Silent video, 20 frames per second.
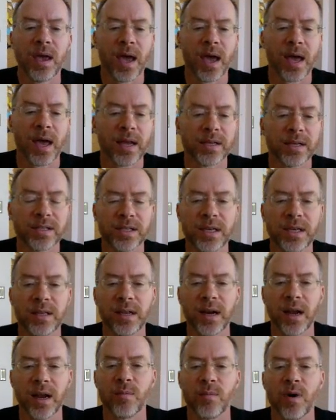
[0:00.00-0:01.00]
And I see
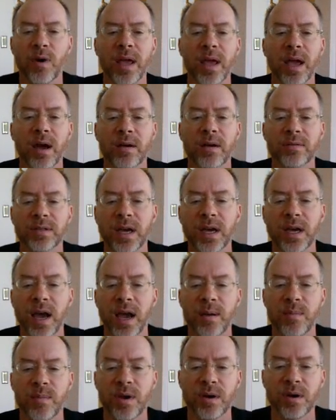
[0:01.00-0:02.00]
that I'm running out of
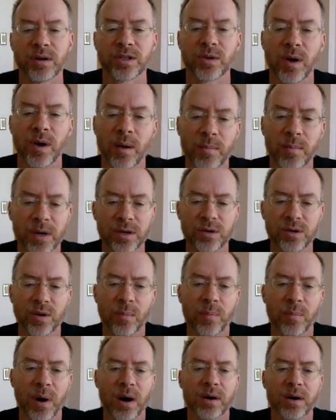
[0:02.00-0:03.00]
time here, so I'm going to do
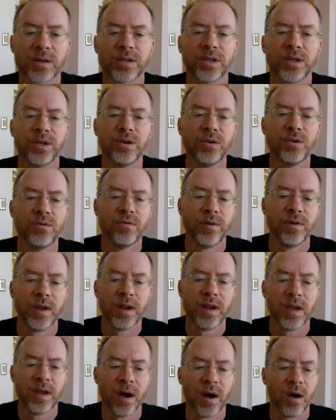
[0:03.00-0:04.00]
a part 2
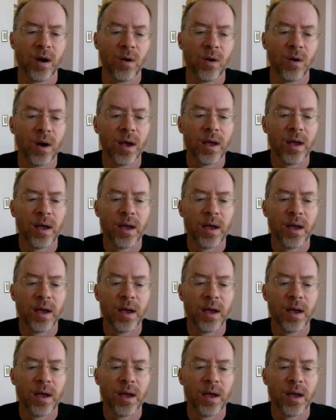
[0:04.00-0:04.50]
video